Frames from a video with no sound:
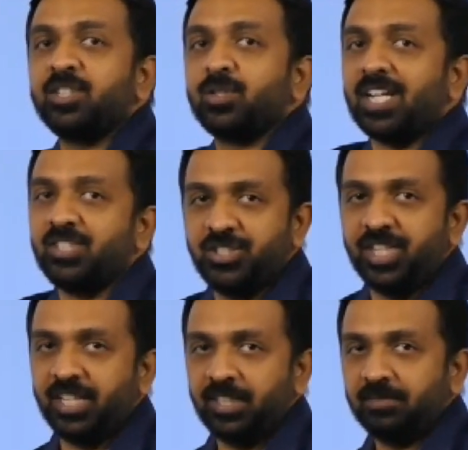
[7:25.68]
a
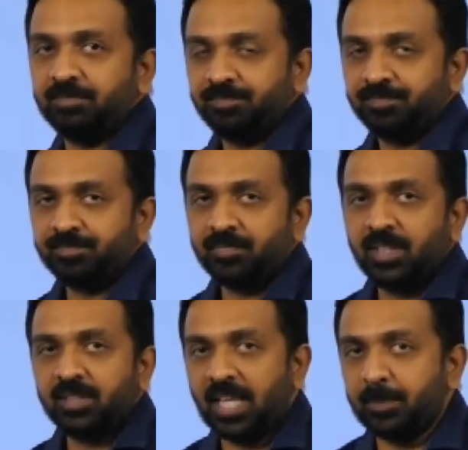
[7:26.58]
transgene.
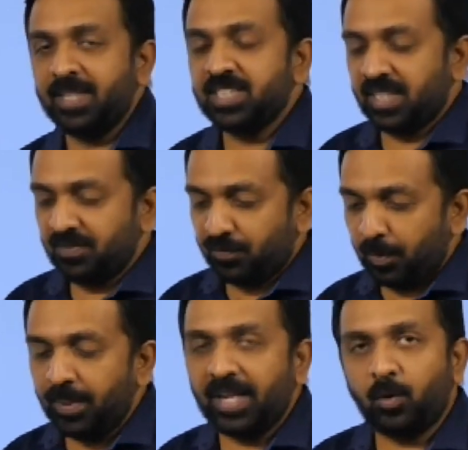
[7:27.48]
That means
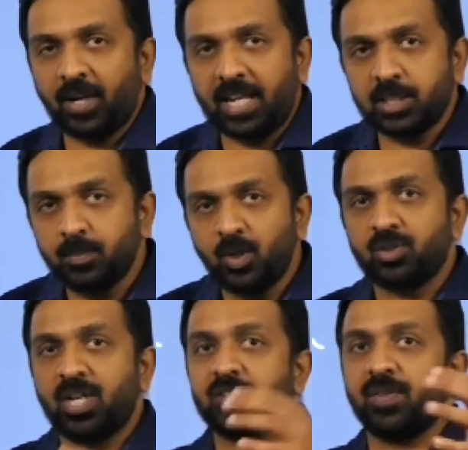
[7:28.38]
from an organism you
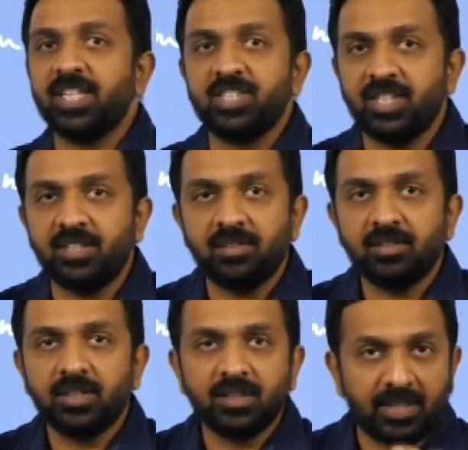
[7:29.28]
are transferring a
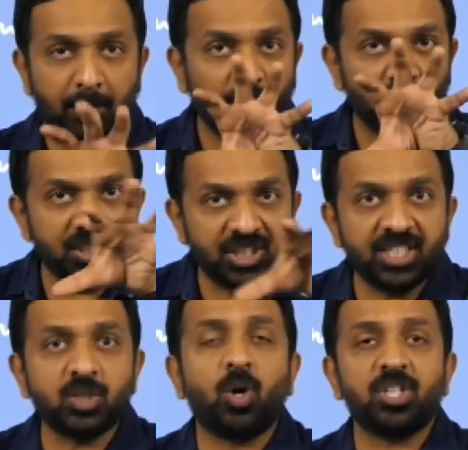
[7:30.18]
gene. That particular
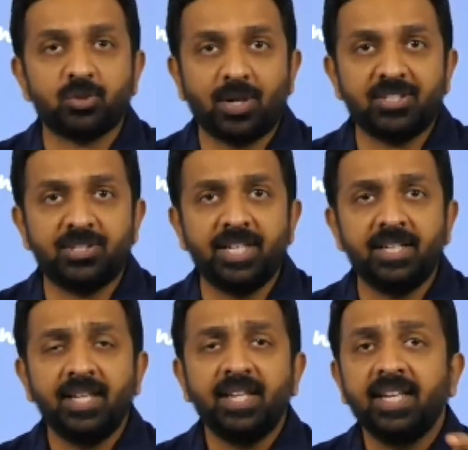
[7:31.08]
gene is called as
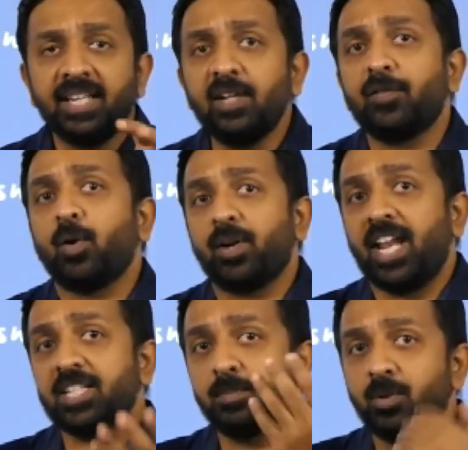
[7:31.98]
transgene. If an
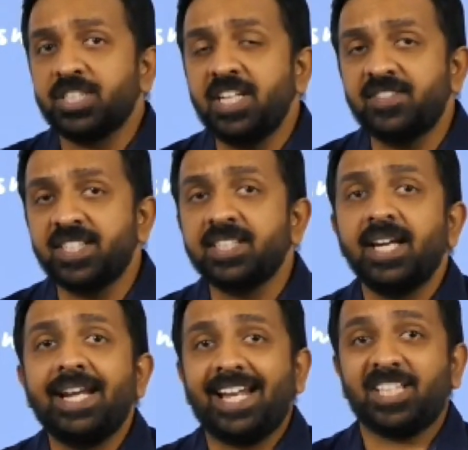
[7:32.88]
organism receives it,
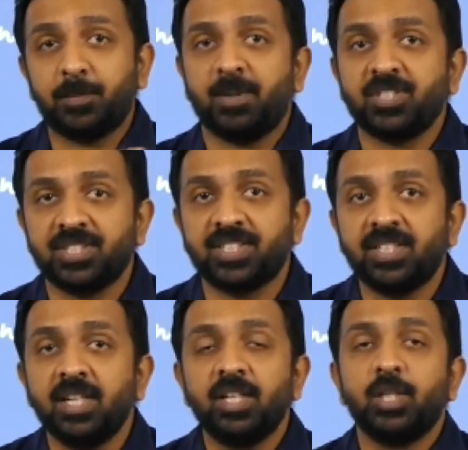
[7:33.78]
it expresses
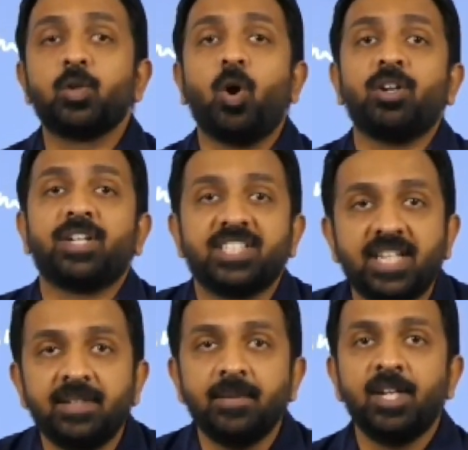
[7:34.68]
it, you call it as
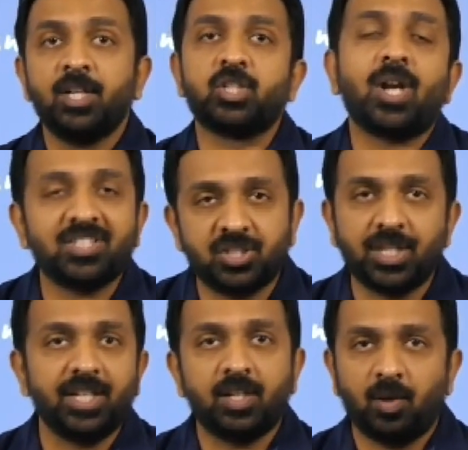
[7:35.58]
a
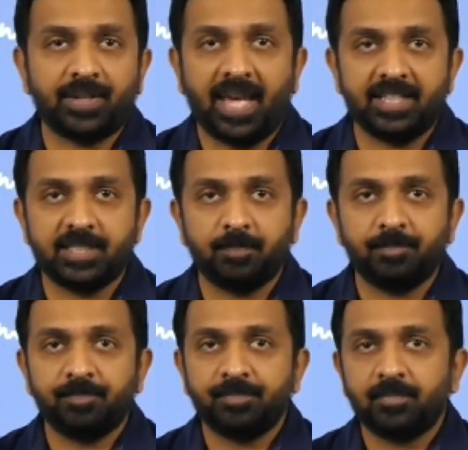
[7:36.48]
transgenic organism.
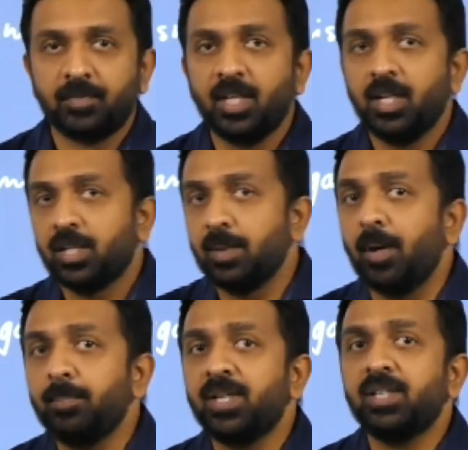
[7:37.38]

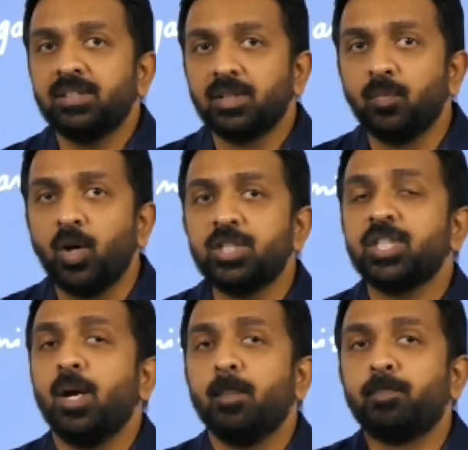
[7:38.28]
Remember the
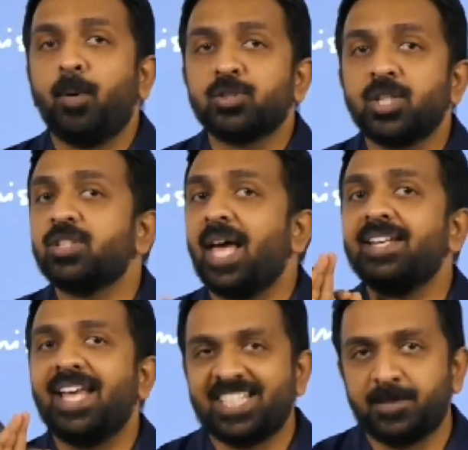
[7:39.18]
words possess
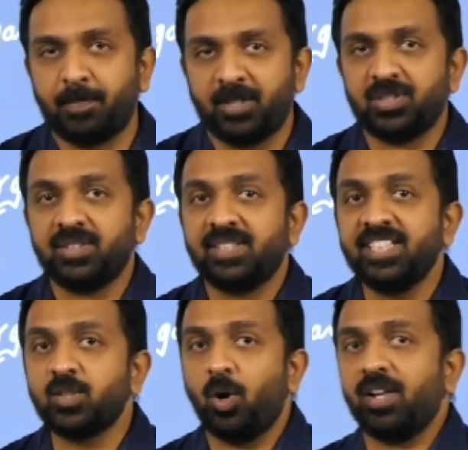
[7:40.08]
and express
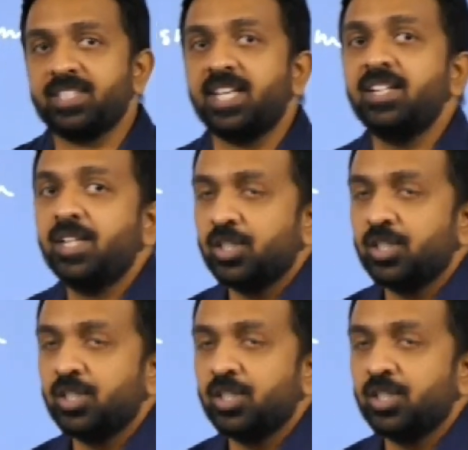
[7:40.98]
is called as a